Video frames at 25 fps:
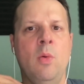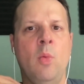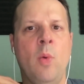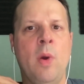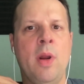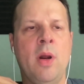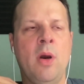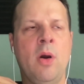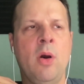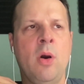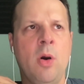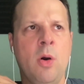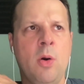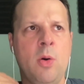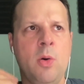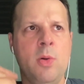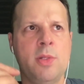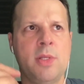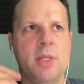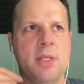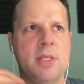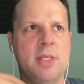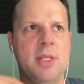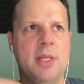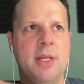When a
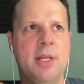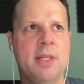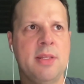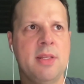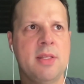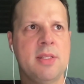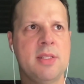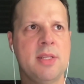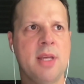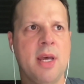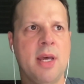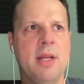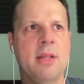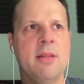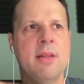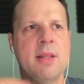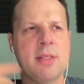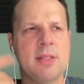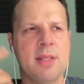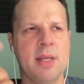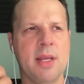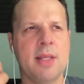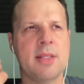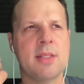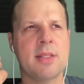hose is sitting in the sun, and
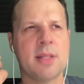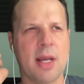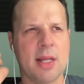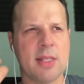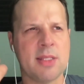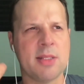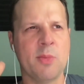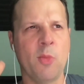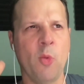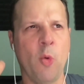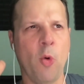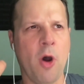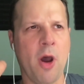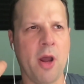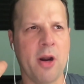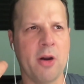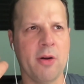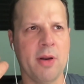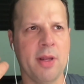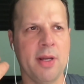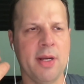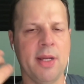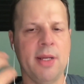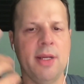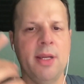let's say it's got some
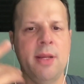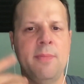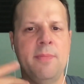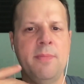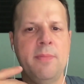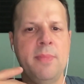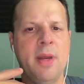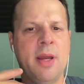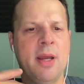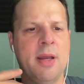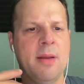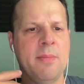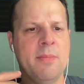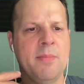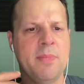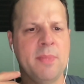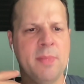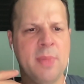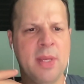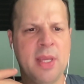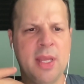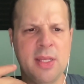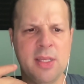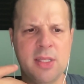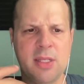water in it,
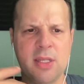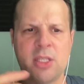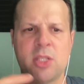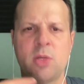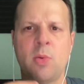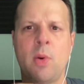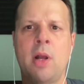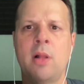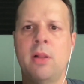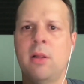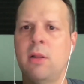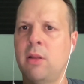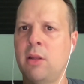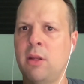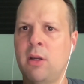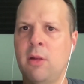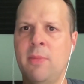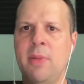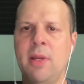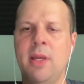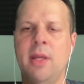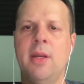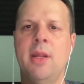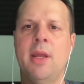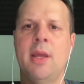it begins to swell a
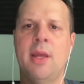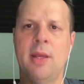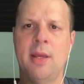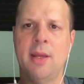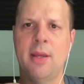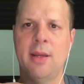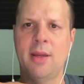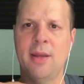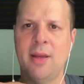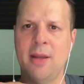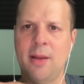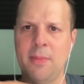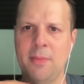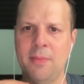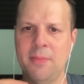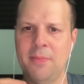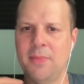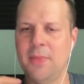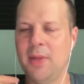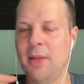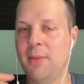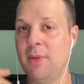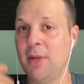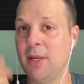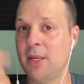little bit.
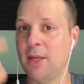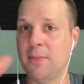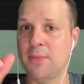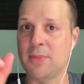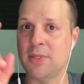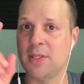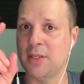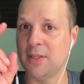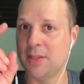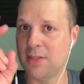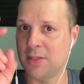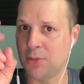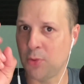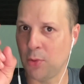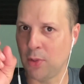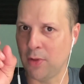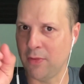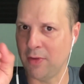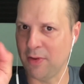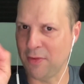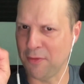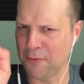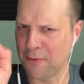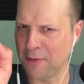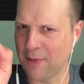It becomes sort
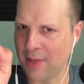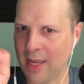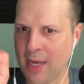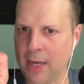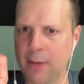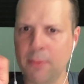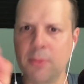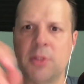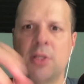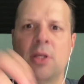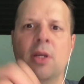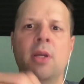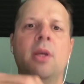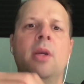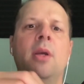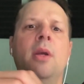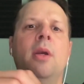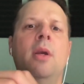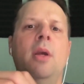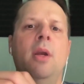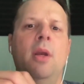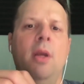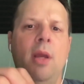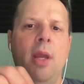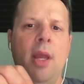of inflamed.
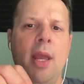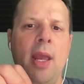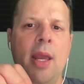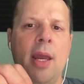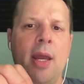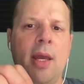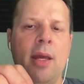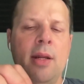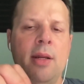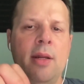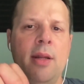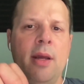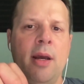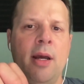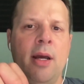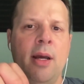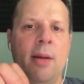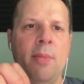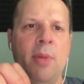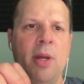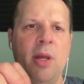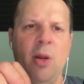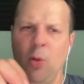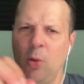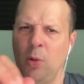And
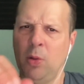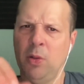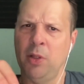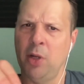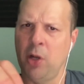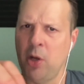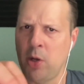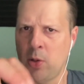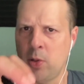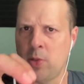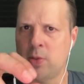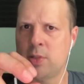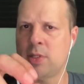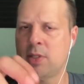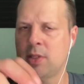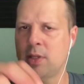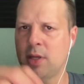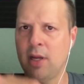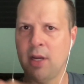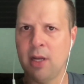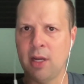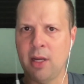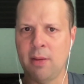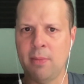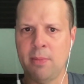an old hose,
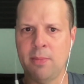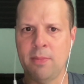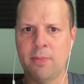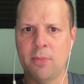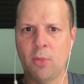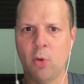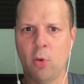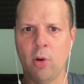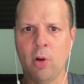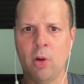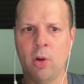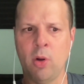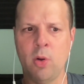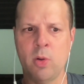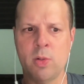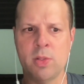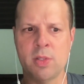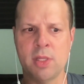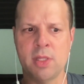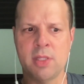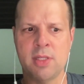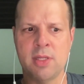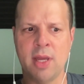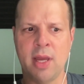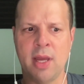or a
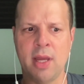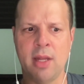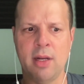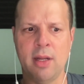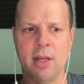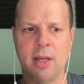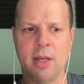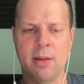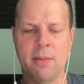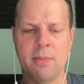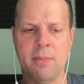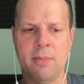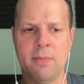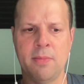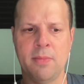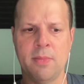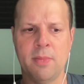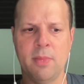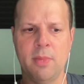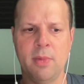hose that's not in